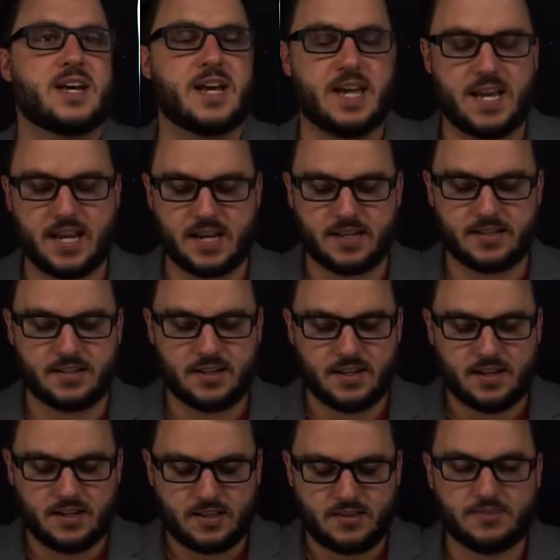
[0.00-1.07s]
And
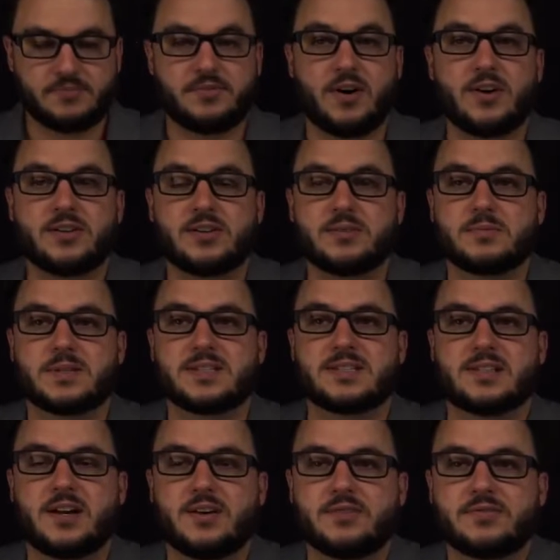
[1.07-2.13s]
the volume
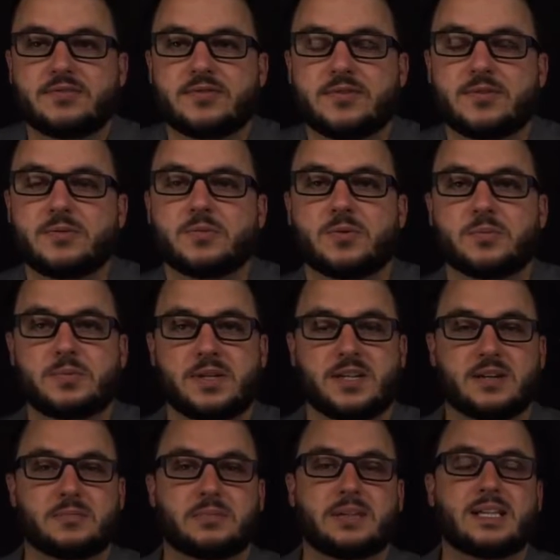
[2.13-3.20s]
itself will be
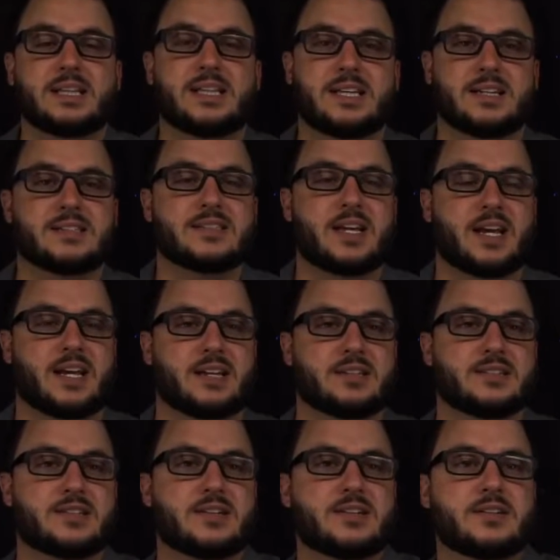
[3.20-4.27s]
completely
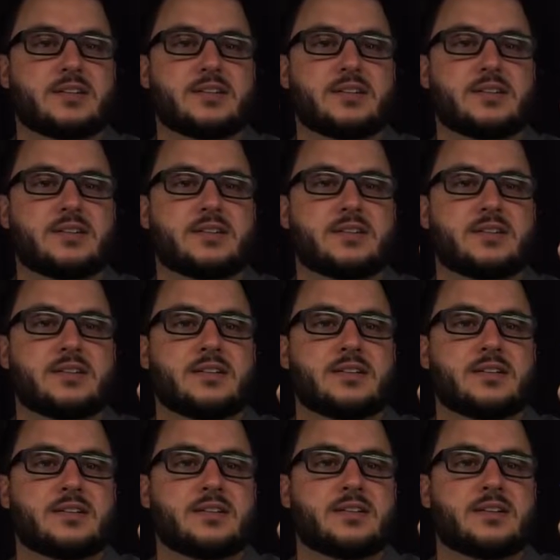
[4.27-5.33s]
contained
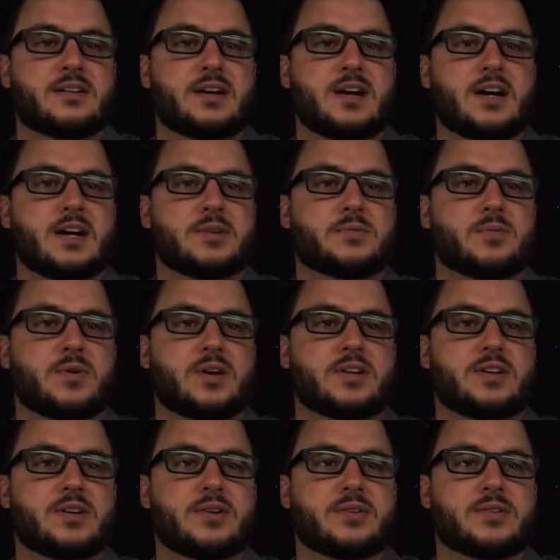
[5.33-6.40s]
on
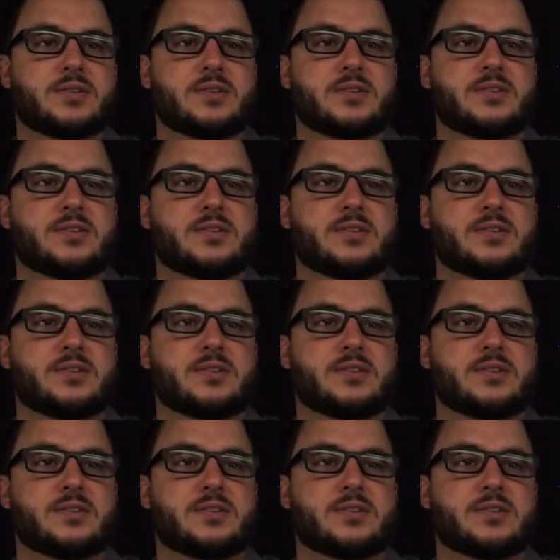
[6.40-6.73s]
one node.